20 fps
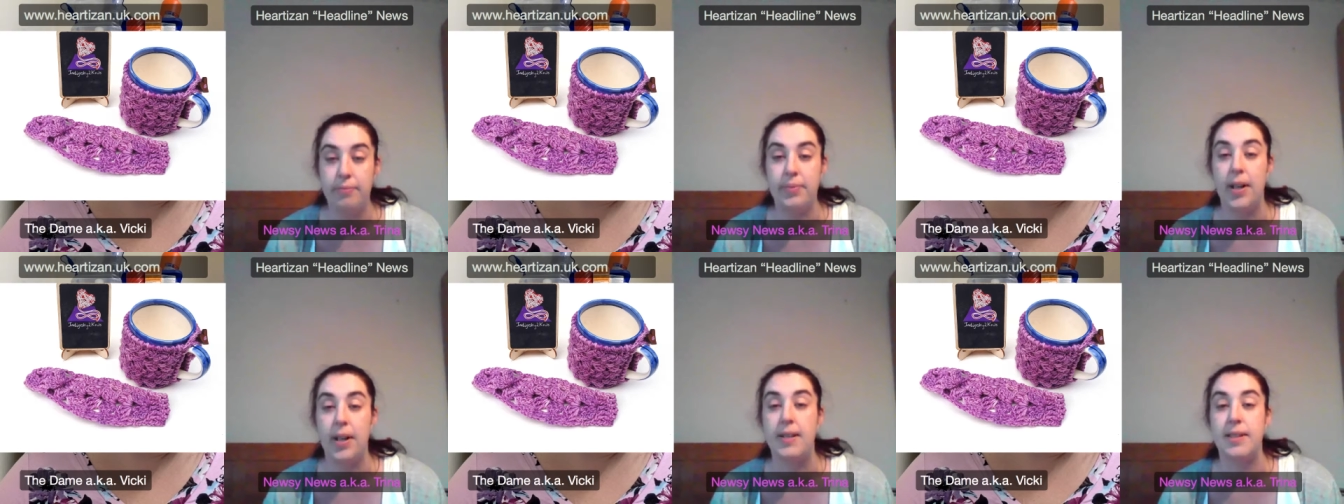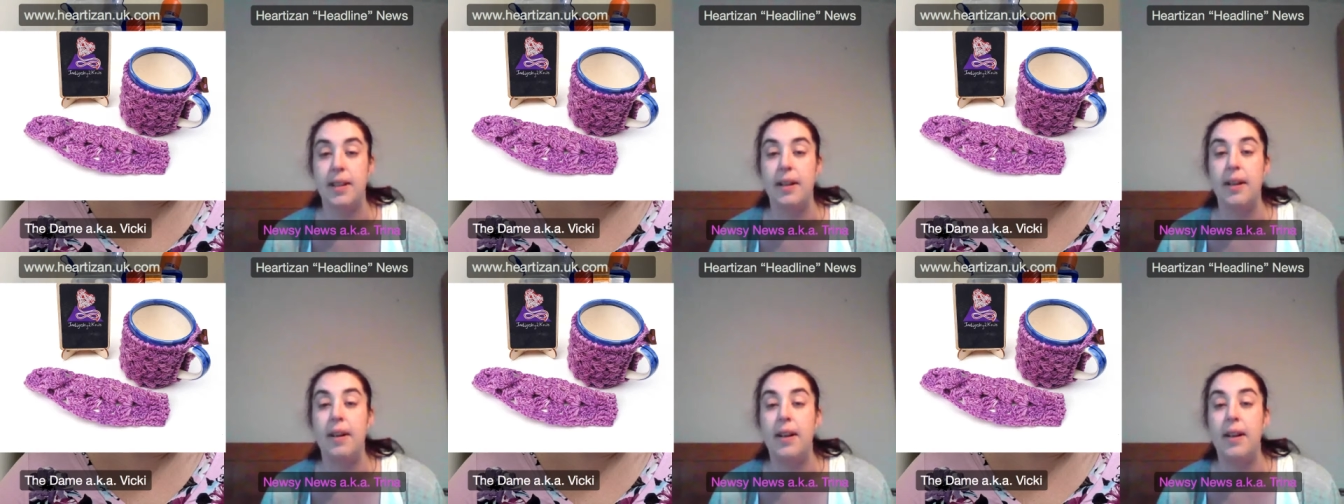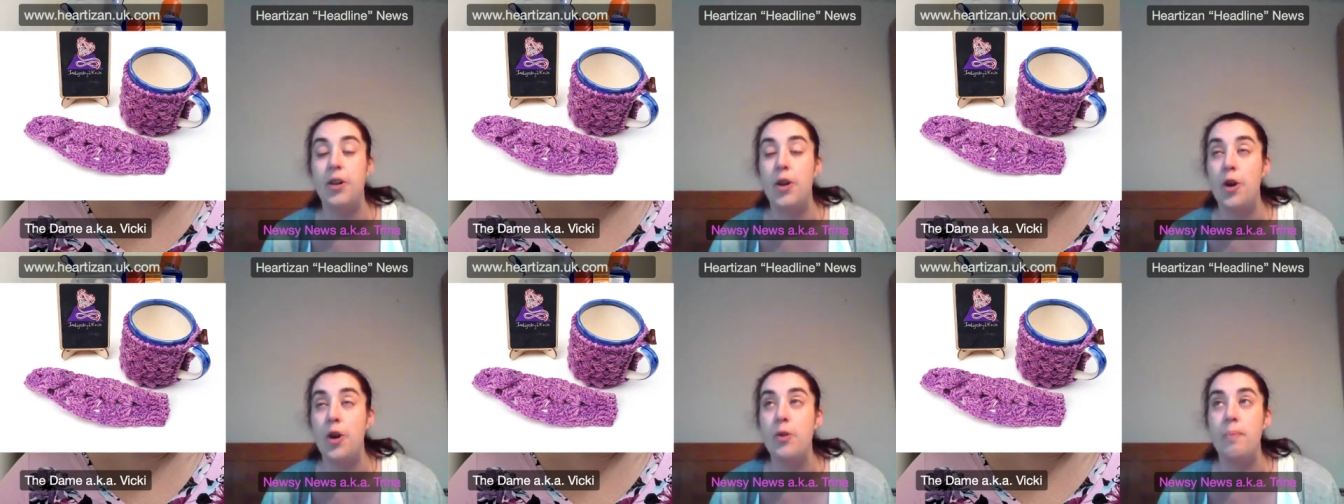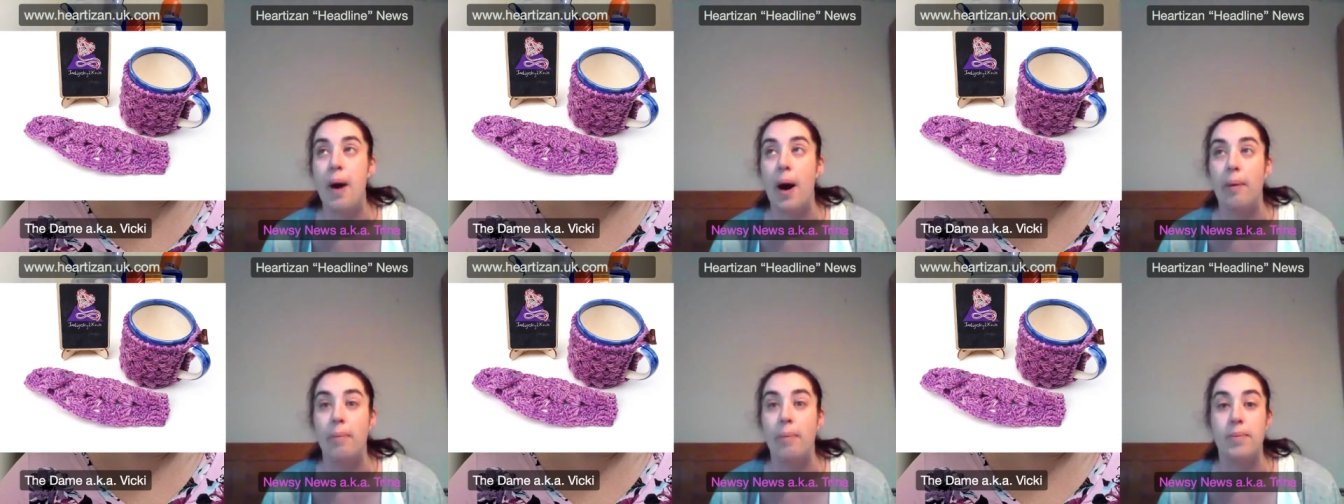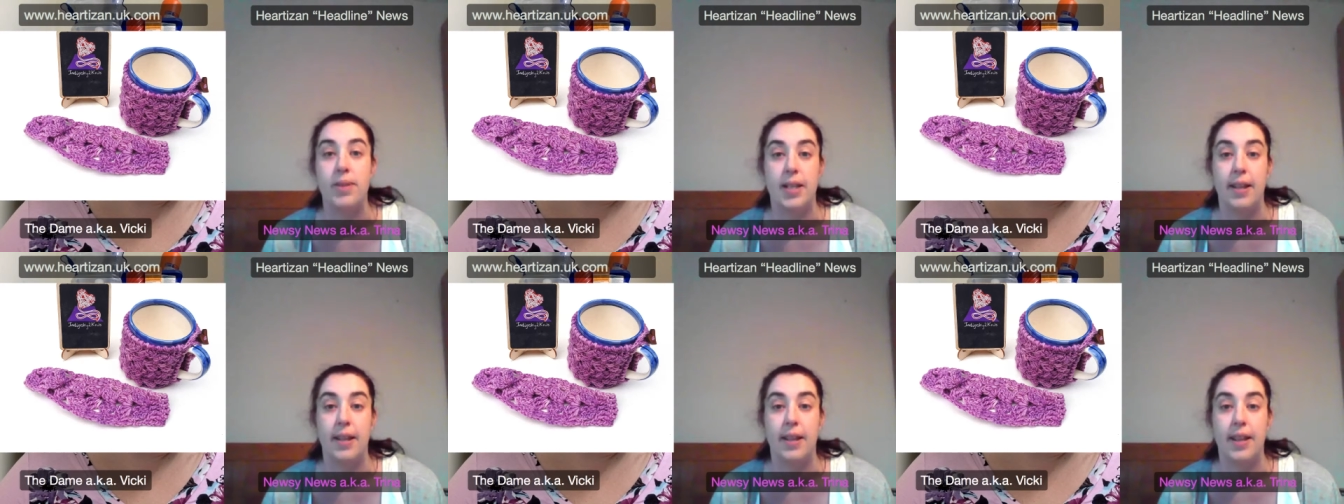Because new
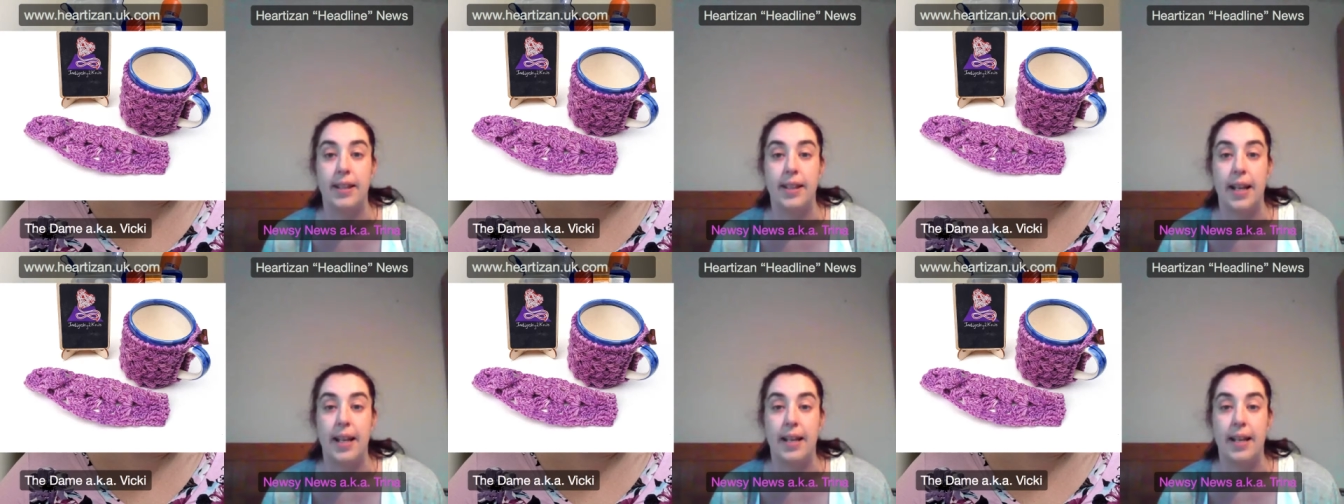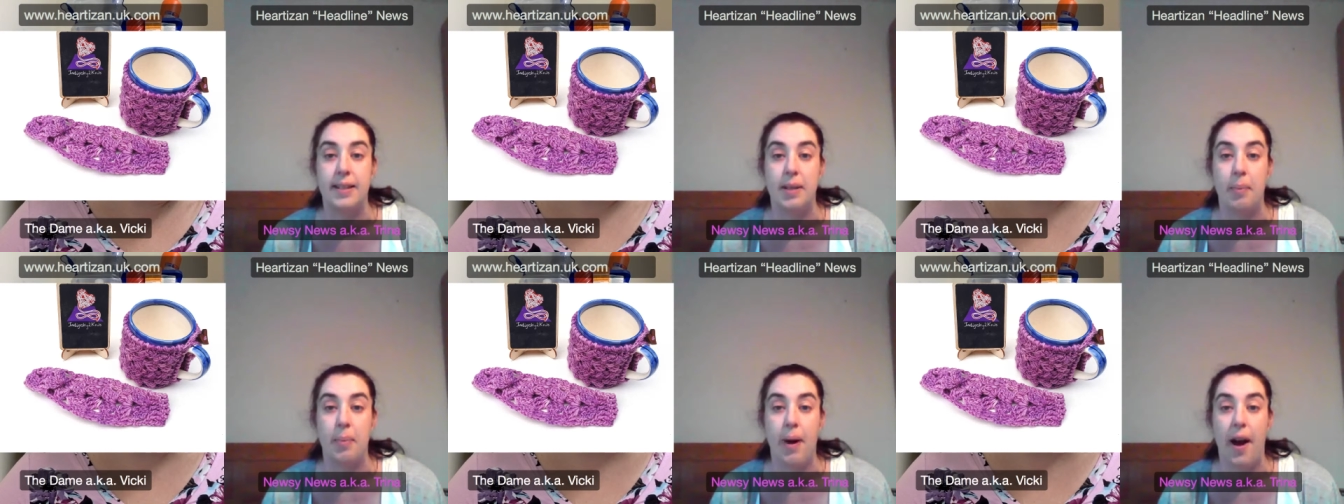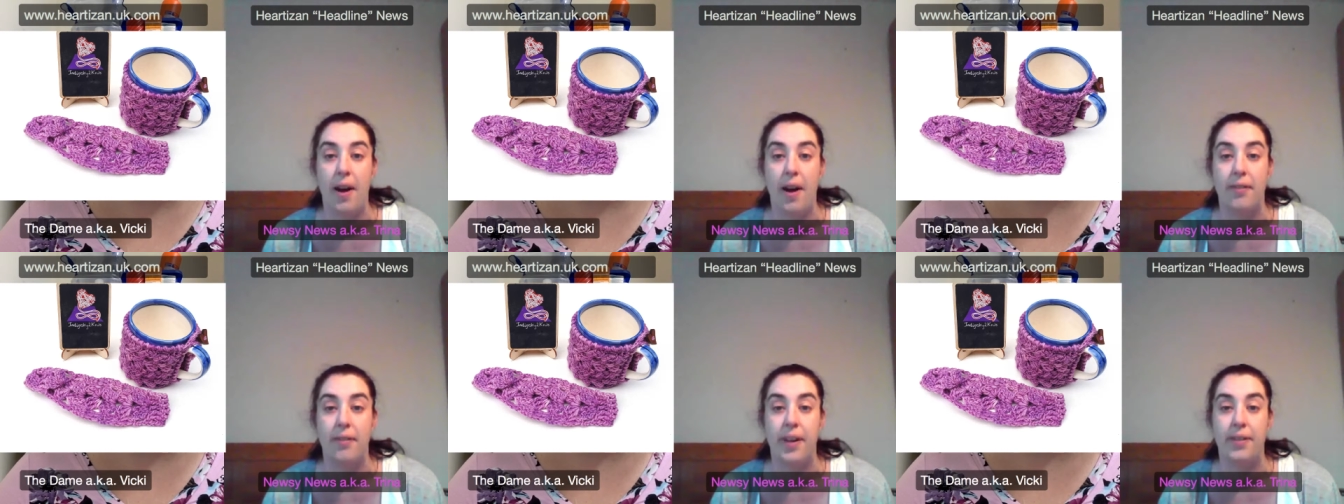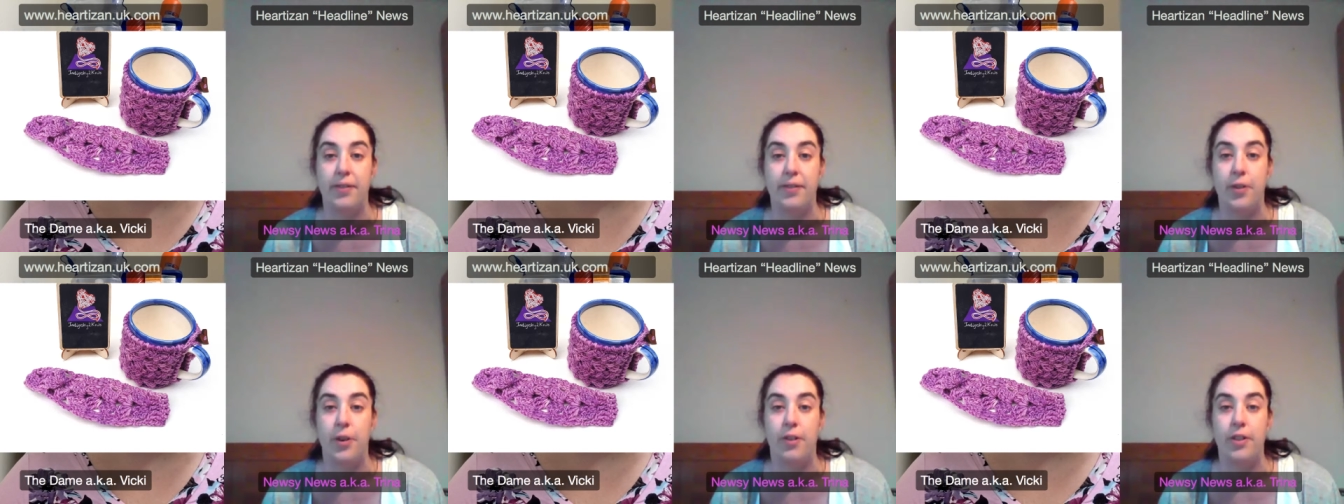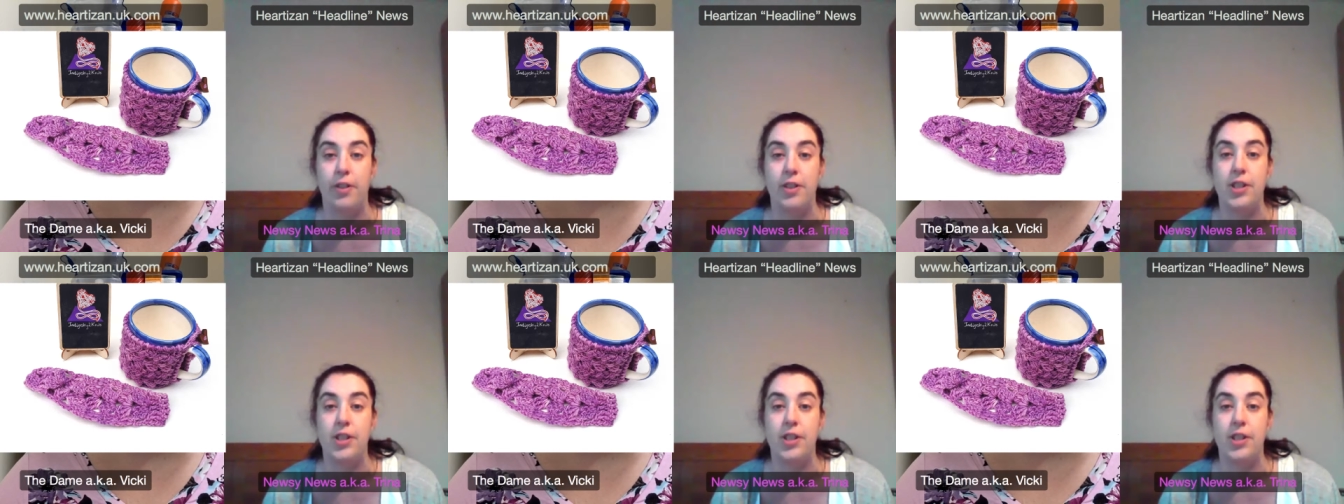mums they think these are perfect for,